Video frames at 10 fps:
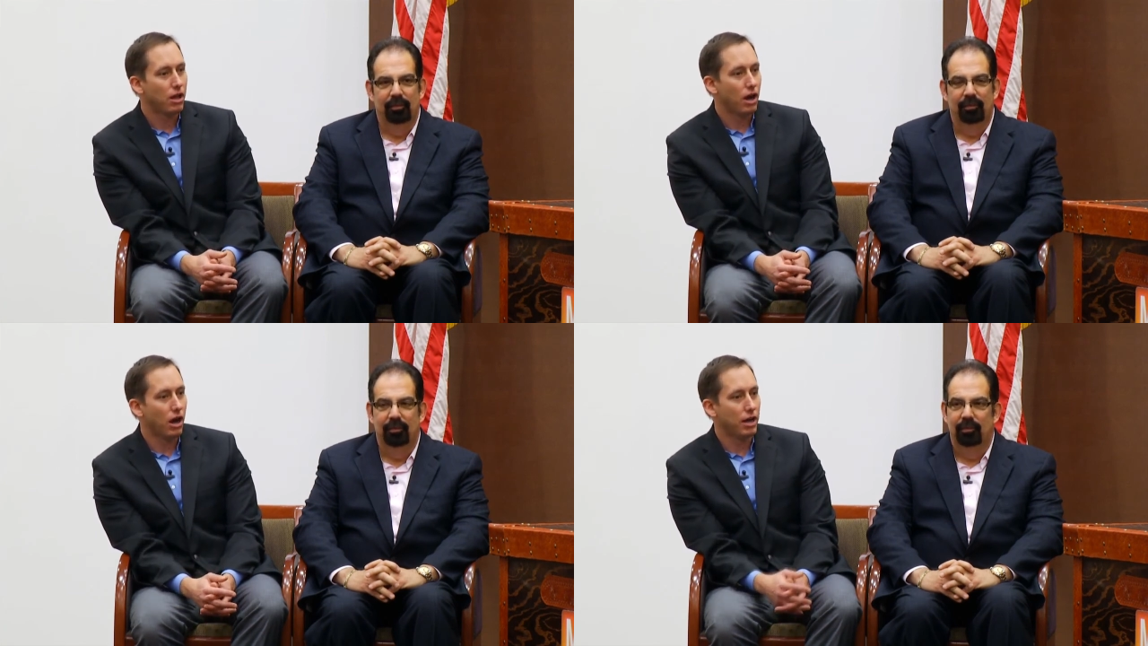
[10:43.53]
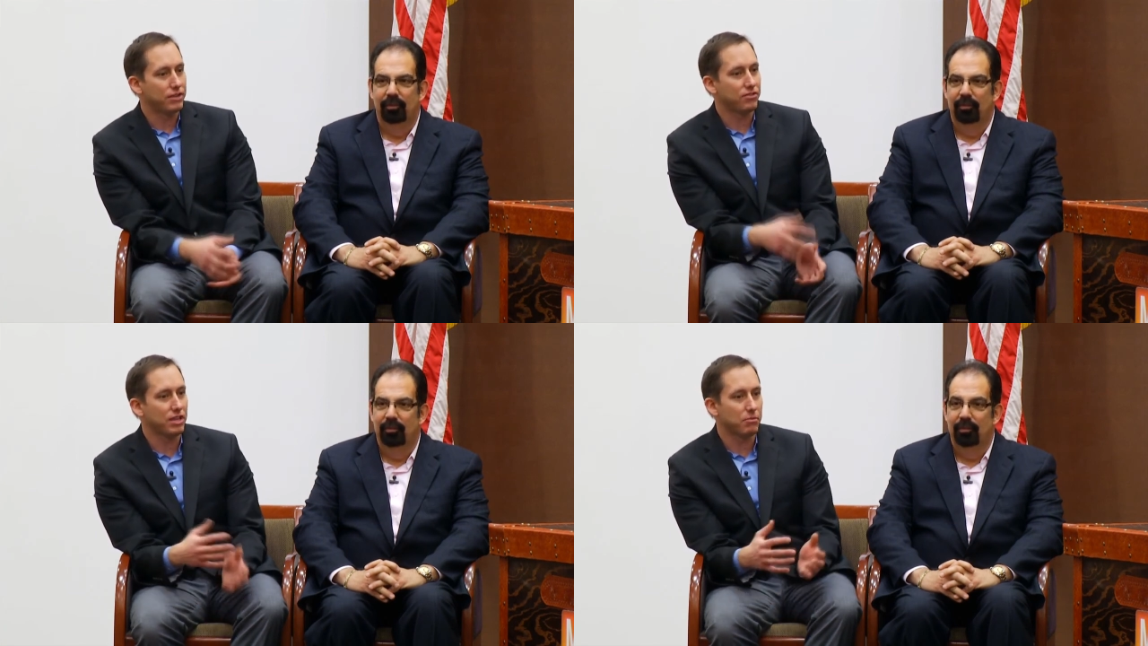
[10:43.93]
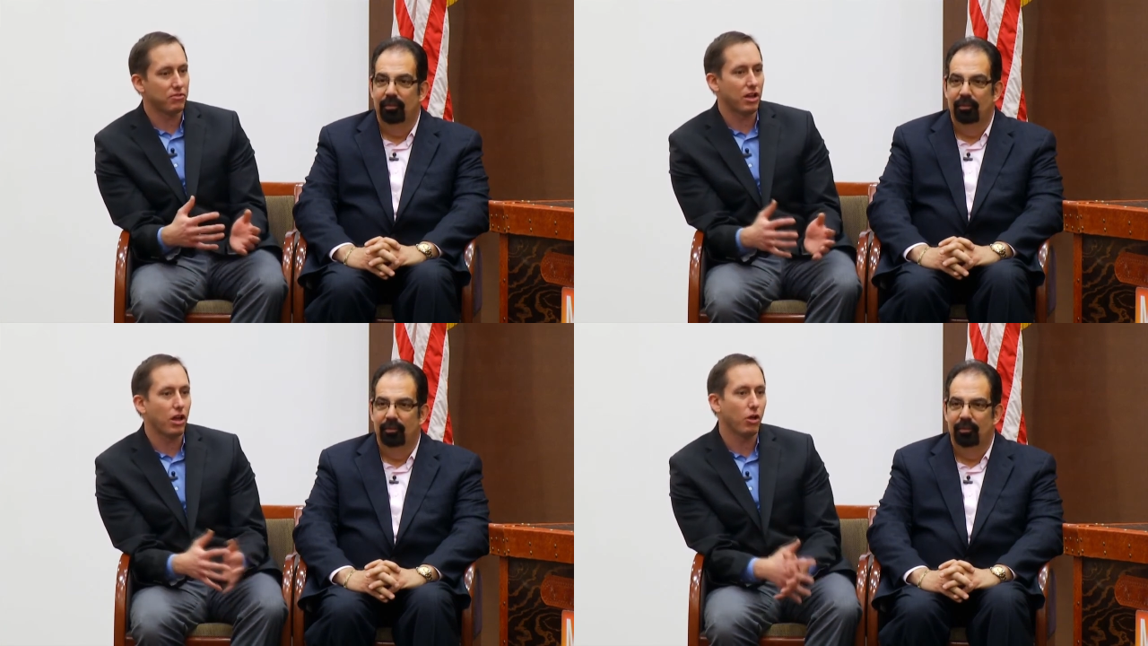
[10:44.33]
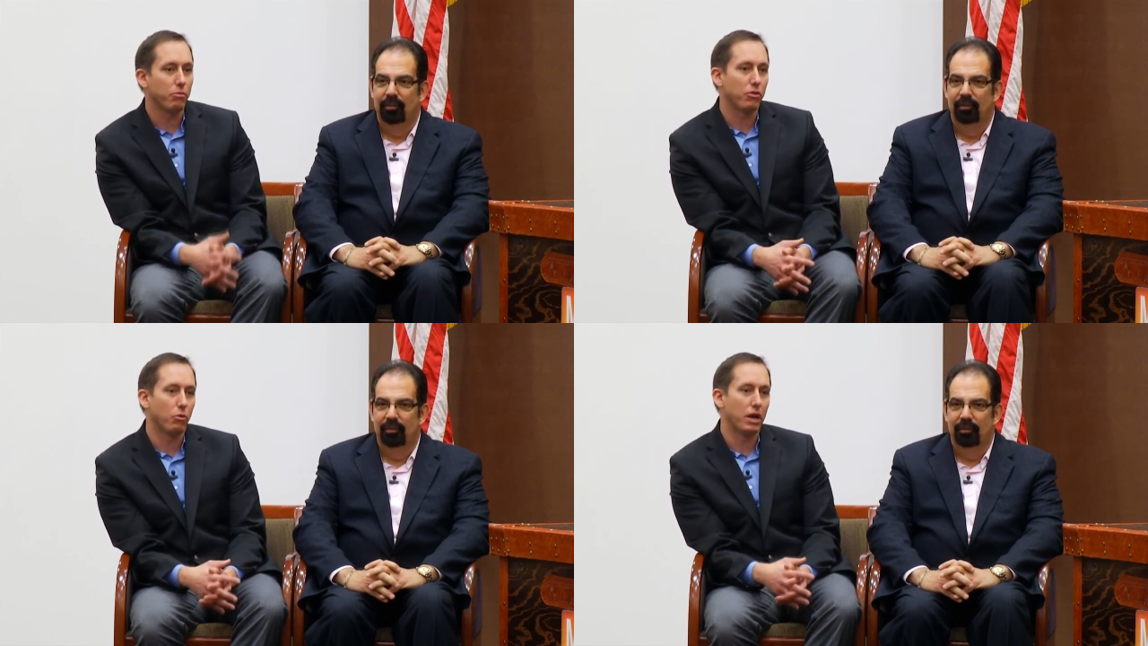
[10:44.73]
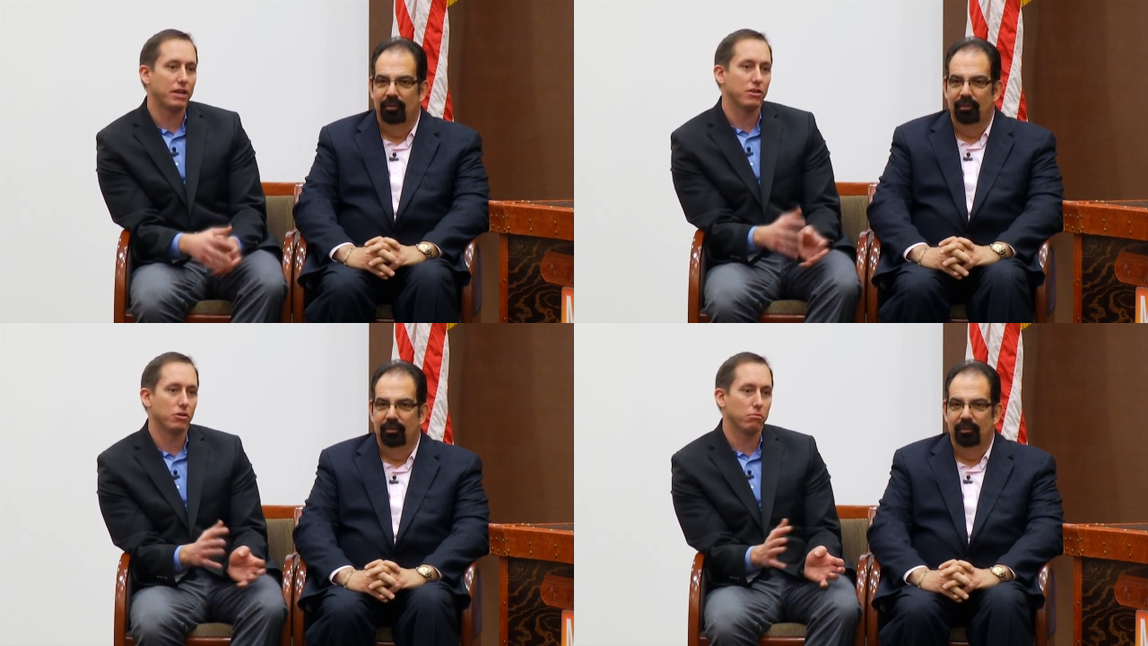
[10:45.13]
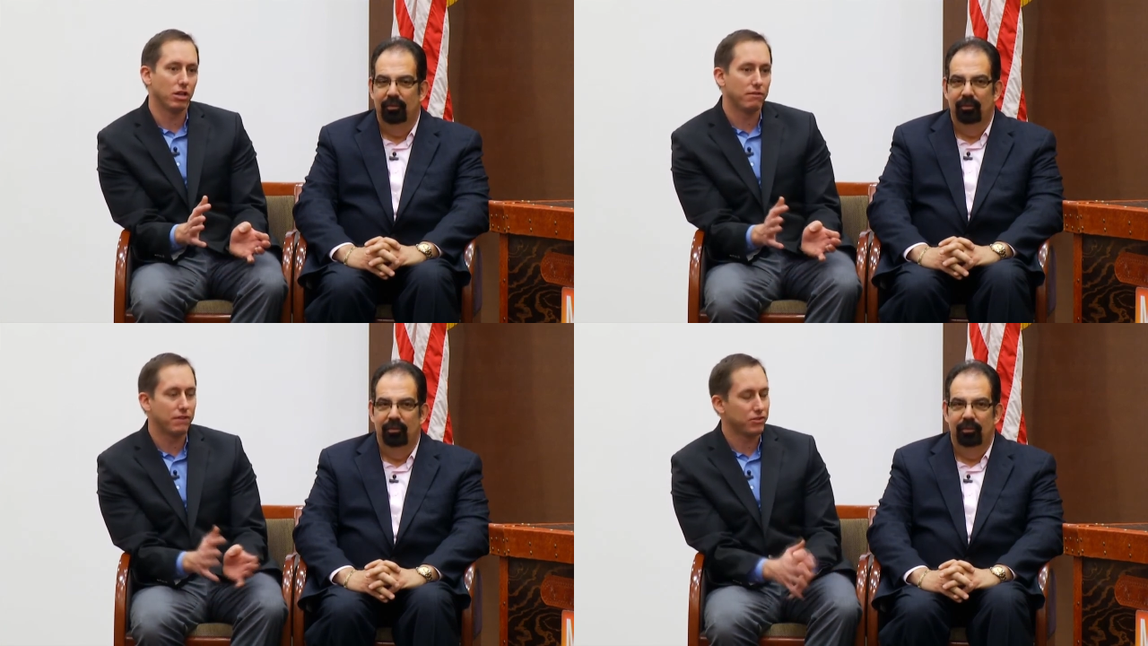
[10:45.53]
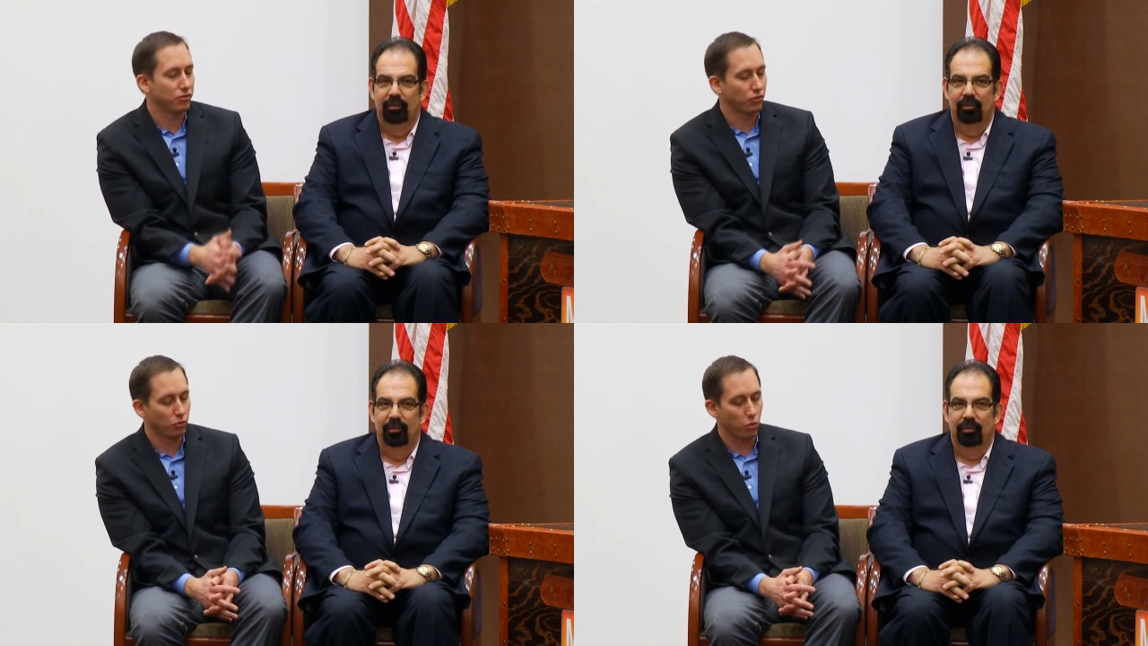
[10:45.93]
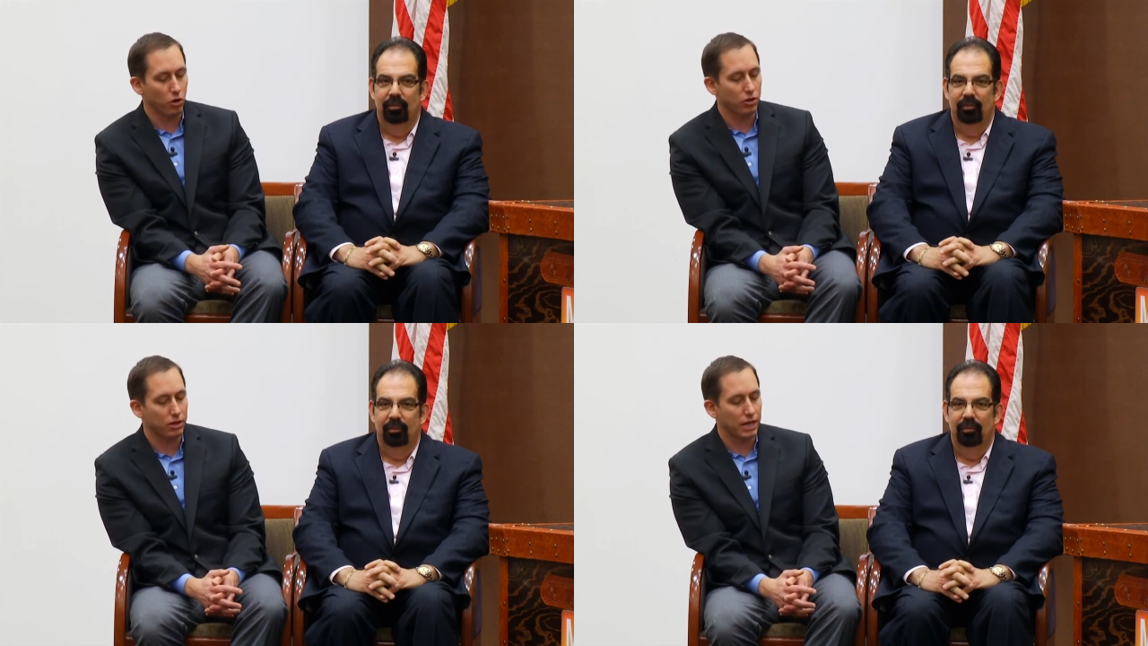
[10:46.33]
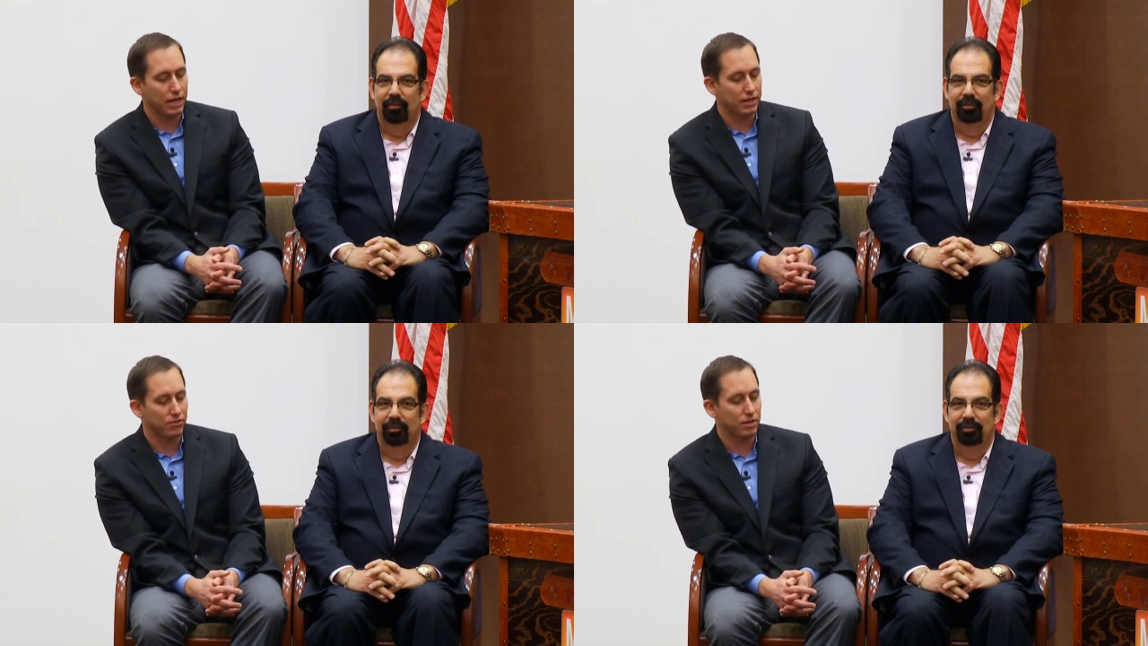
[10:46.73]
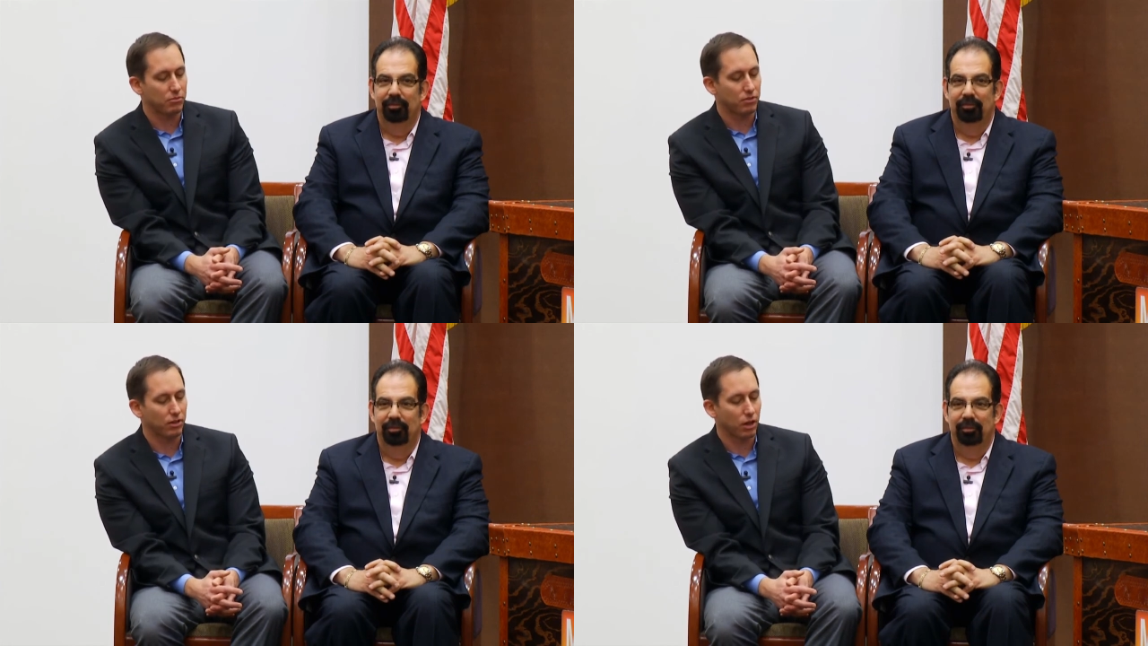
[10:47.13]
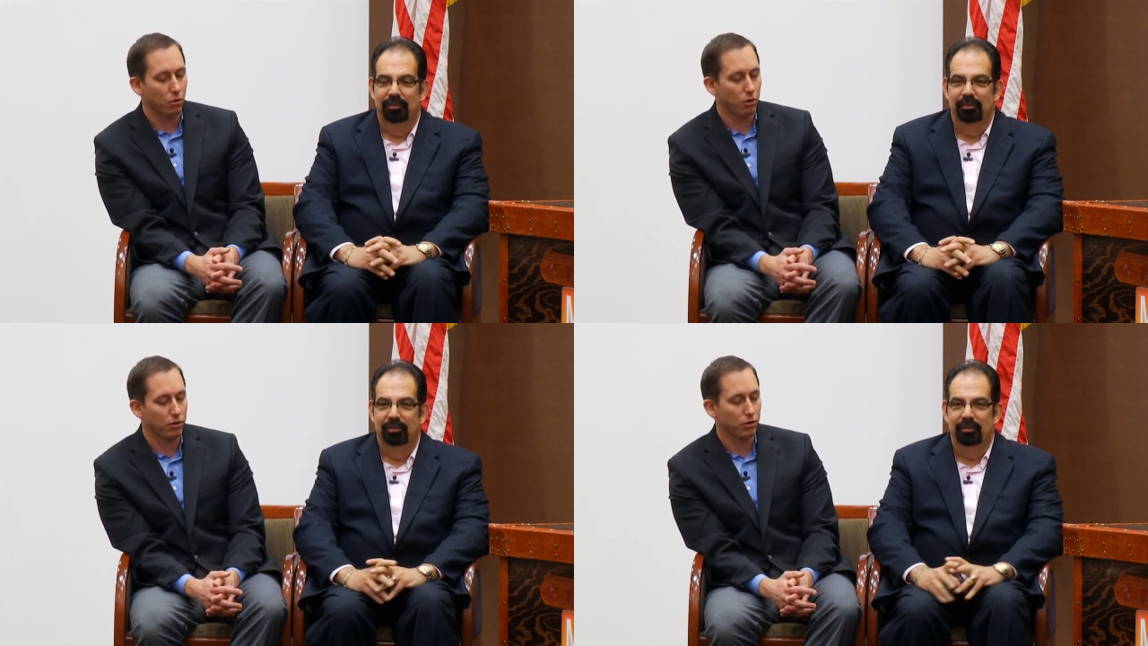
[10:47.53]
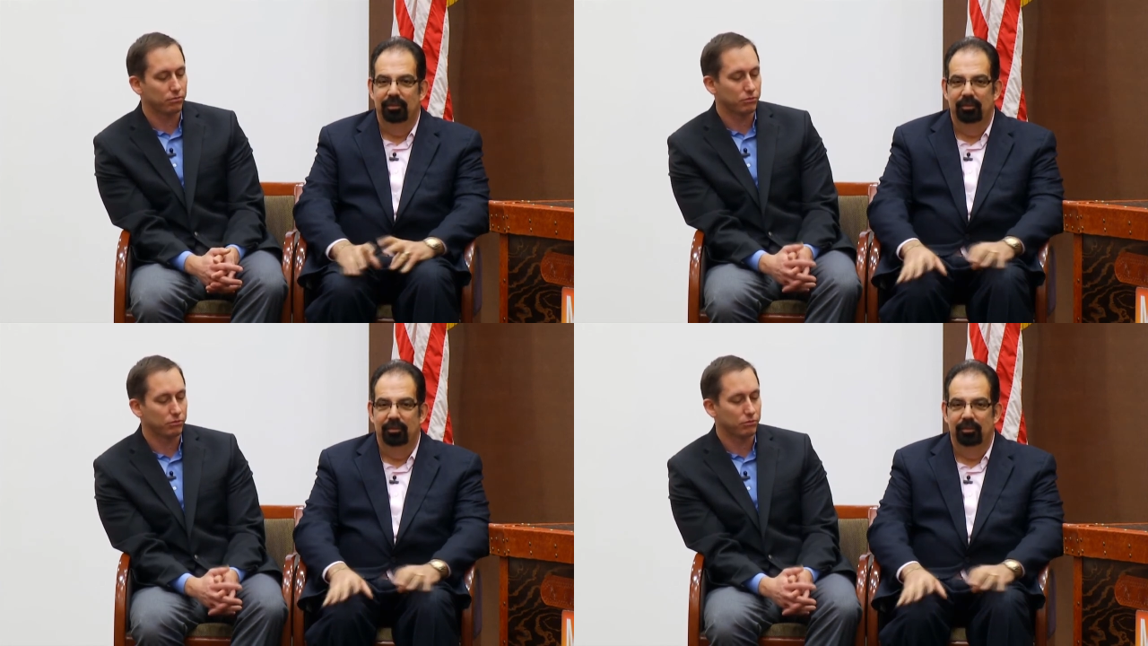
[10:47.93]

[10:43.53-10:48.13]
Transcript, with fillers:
Speaker 1: It seems to help the way that your blood vessels work, and it seems to lower your